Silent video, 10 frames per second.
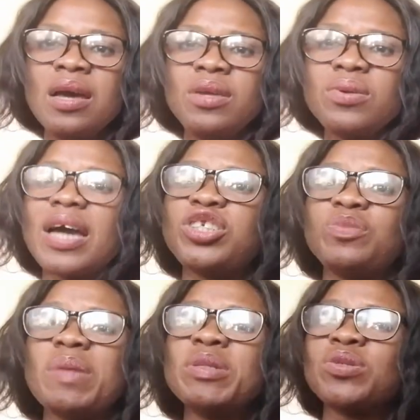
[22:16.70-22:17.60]
You guys
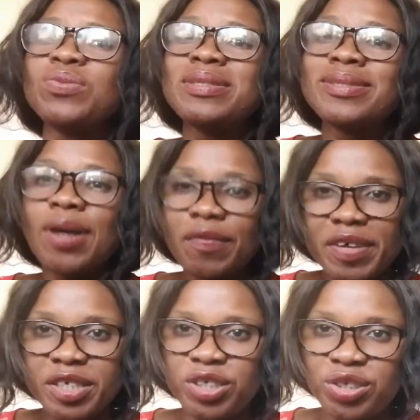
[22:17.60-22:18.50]
should be able to
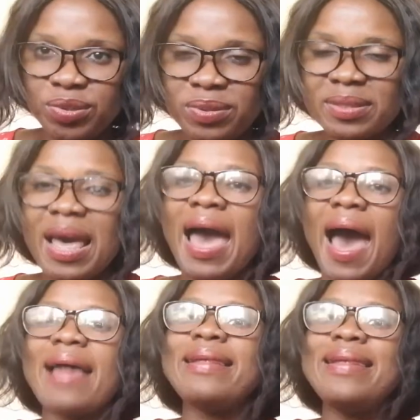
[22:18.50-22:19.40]
resolve issues
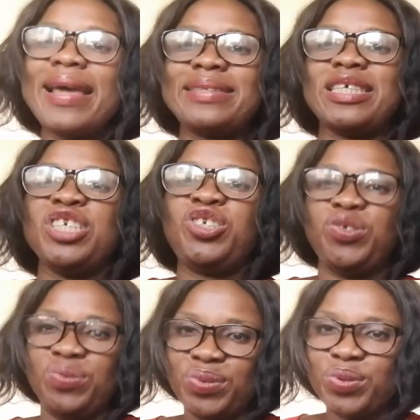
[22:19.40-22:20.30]
and let
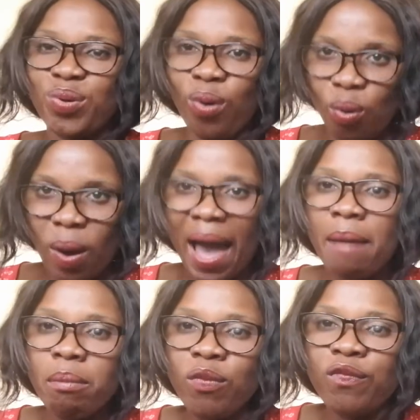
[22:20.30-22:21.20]
issues go
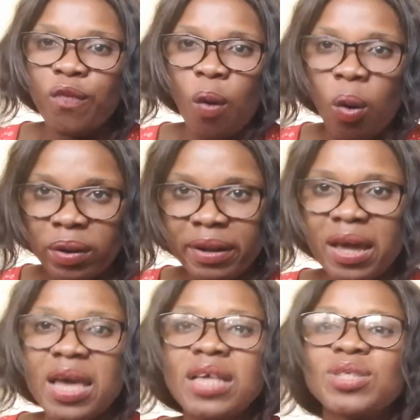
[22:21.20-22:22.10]
and move on.
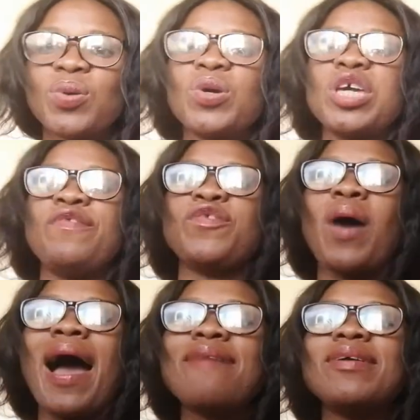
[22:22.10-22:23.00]
So if you
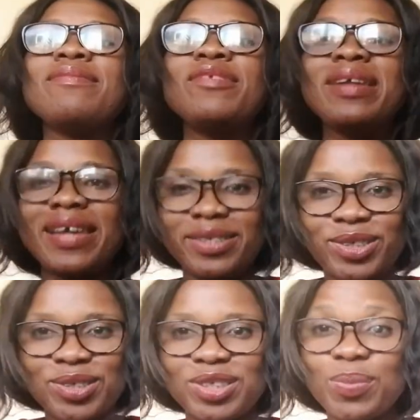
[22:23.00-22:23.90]
have a
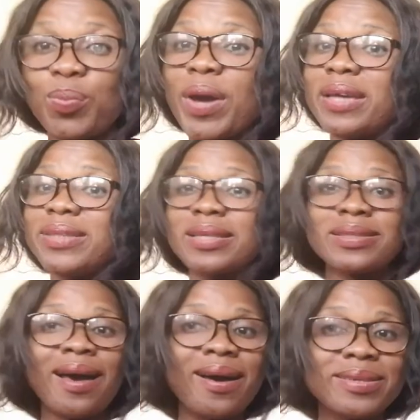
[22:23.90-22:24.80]
relationship where there's
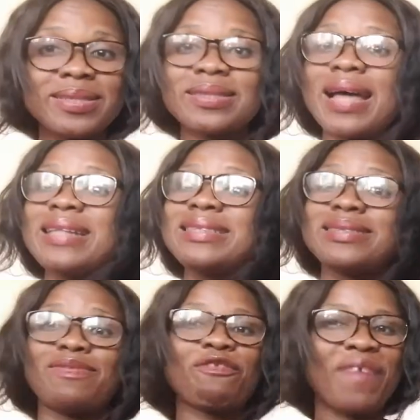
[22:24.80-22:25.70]
constant
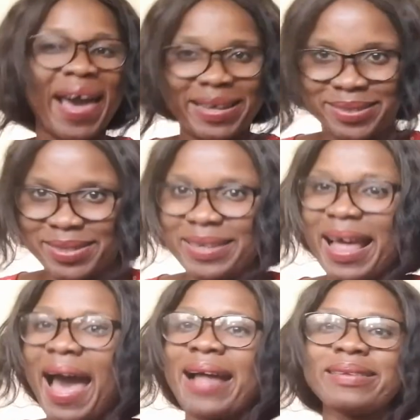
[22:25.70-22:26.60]

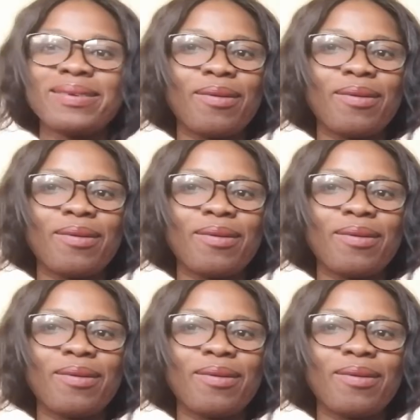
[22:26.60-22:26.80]
fighting and